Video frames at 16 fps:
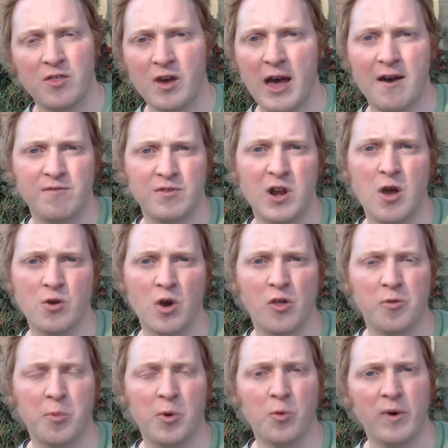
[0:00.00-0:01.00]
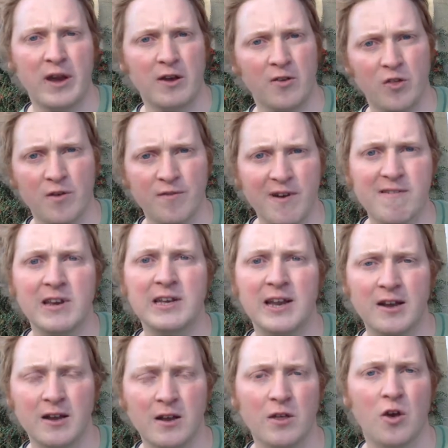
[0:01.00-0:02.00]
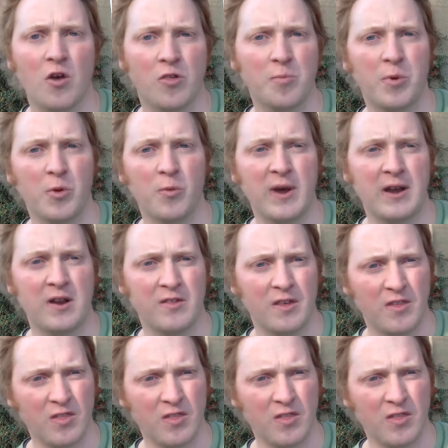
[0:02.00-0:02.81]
that have no gospel witness or very little gospel witness,